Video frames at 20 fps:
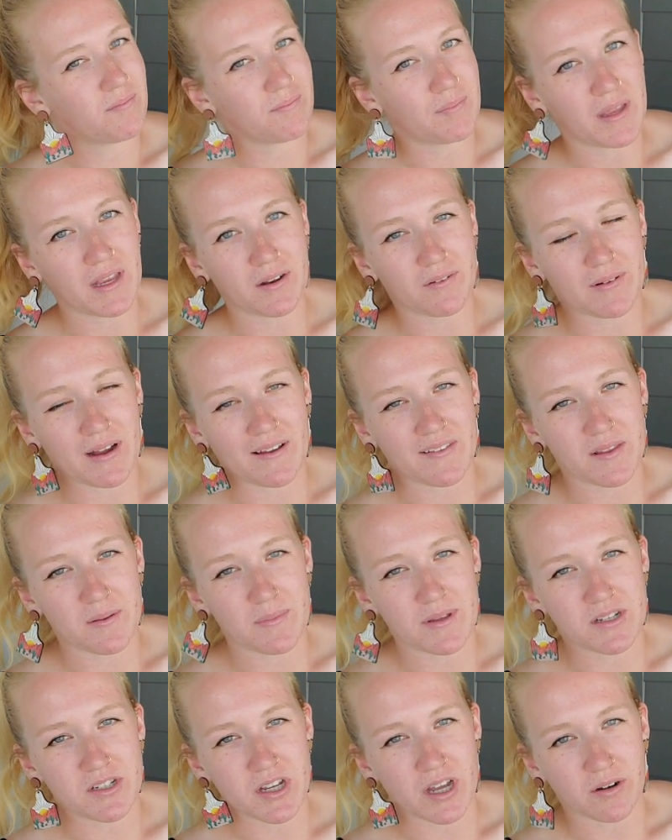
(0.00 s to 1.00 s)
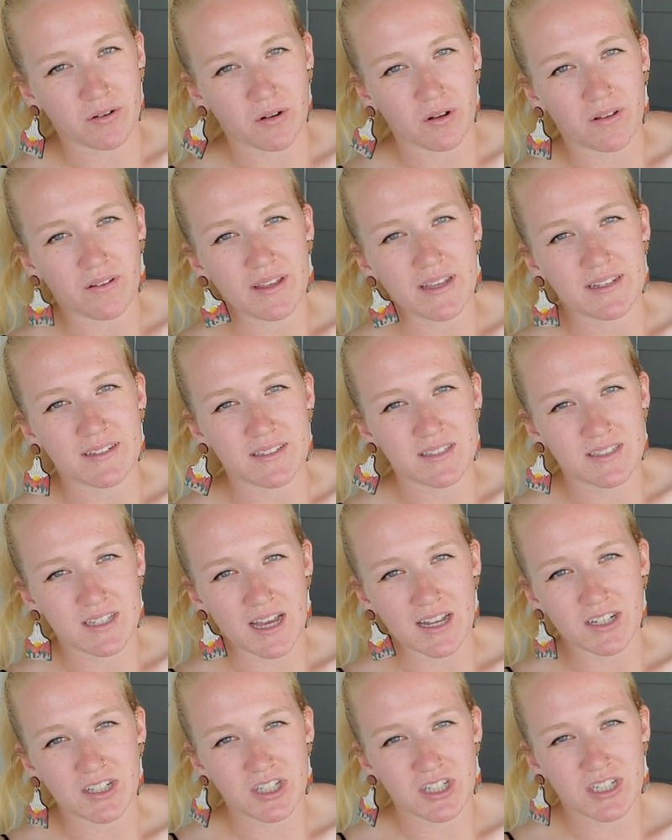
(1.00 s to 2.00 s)
being around them in general, is
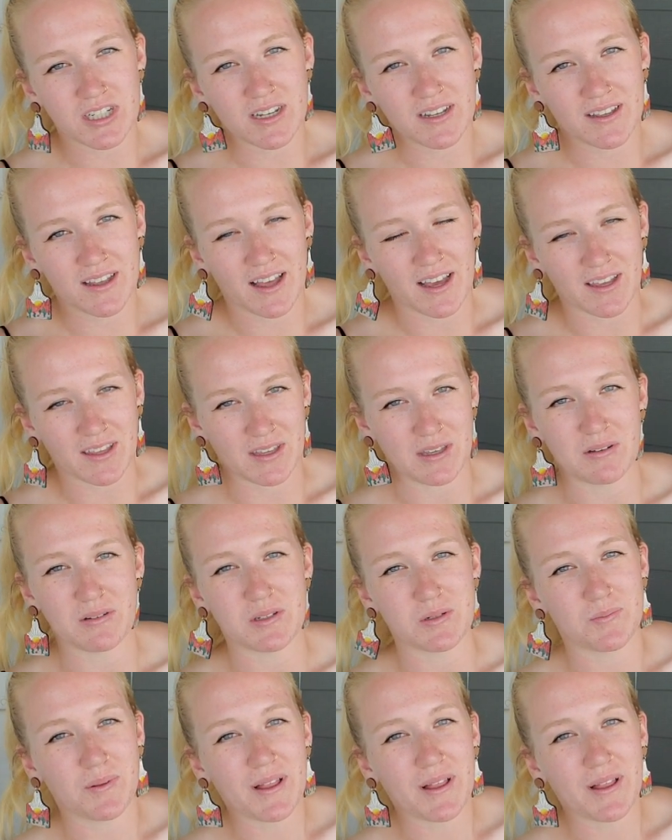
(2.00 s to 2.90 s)
such a huge